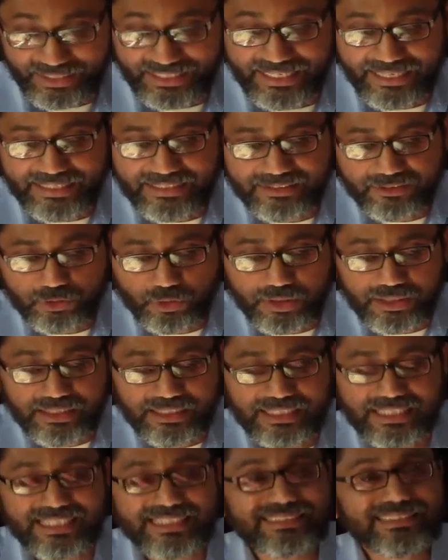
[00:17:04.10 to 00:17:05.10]

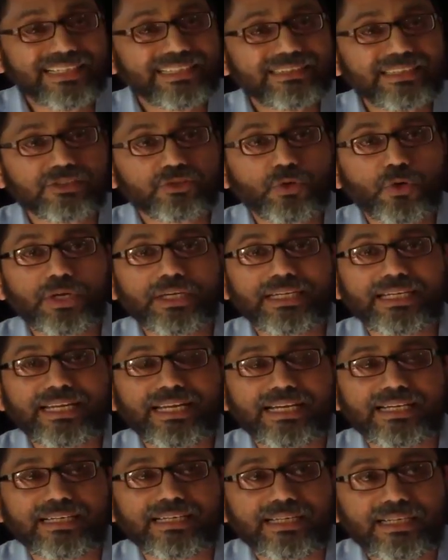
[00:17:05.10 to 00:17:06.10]
he's not just
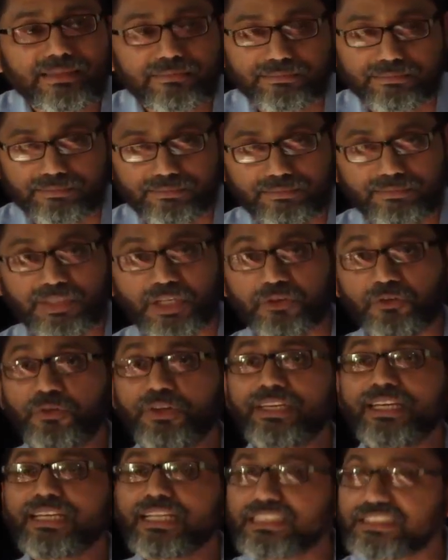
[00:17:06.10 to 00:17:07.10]
going and
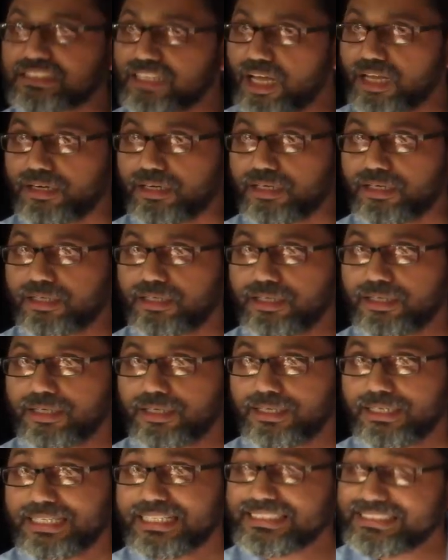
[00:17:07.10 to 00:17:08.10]
tricking his son.
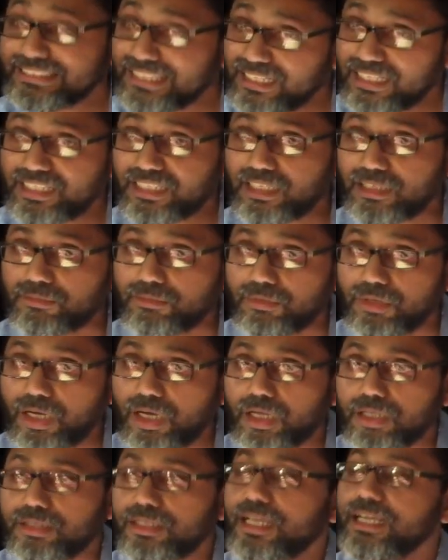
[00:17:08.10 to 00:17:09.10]
He's telling
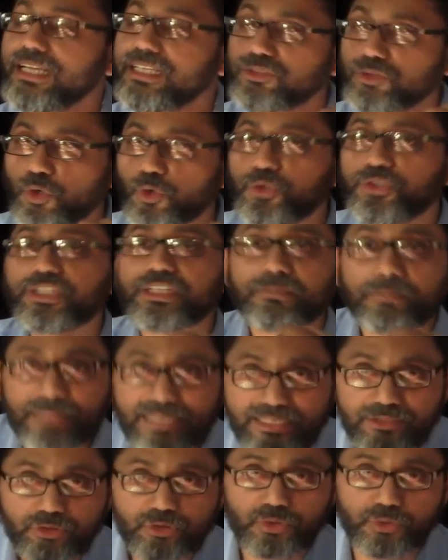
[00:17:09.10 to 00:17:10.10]
him, Allah has ordered
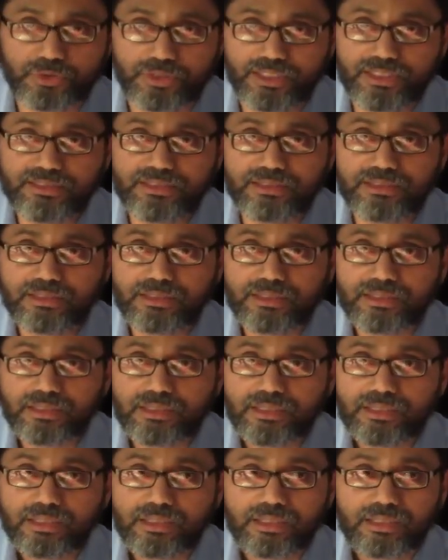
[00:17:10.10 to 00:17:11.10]
me to do this.
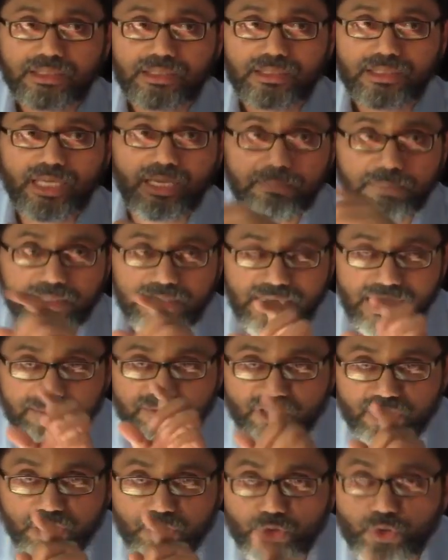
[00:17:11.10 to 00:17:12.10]
Yeah, but
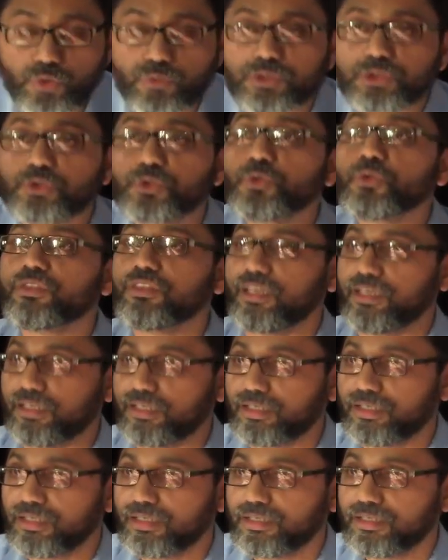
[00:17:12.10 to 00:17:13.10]
I'm going to know what you
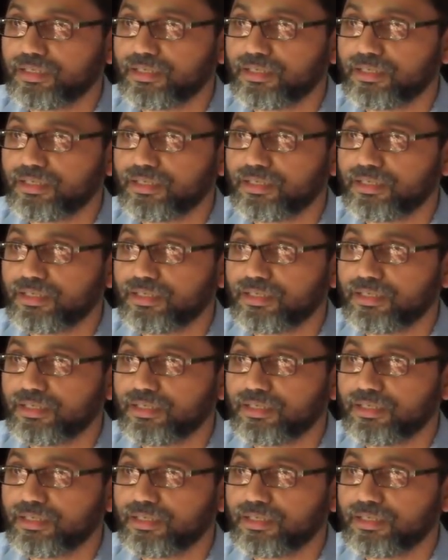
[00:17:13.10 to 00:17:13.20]
think.